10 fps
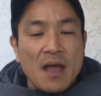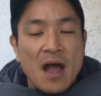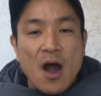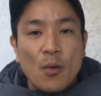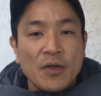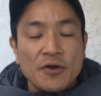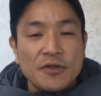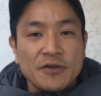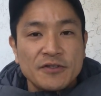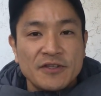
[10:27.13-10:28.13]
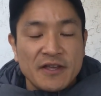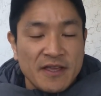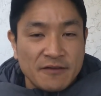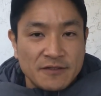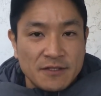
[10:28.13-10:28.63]
How will you use your
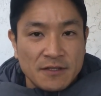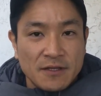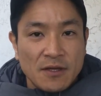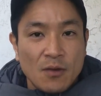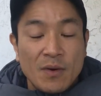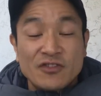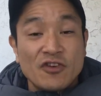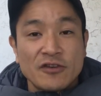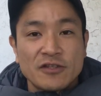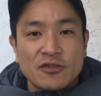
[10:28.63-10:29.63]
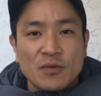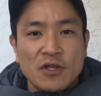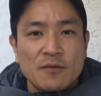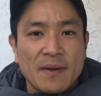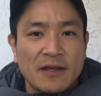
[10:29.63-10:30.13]
gift? What choices will
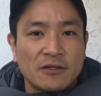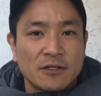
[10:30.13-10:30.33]
you make?